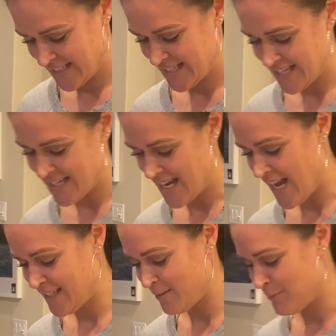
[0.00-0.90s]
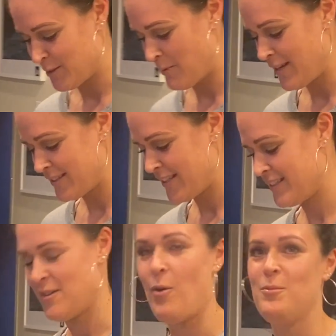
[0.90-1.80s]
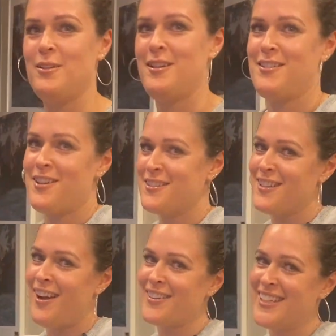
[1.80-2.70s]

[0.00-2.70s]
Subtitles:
and add some spices in hopes that it turns out.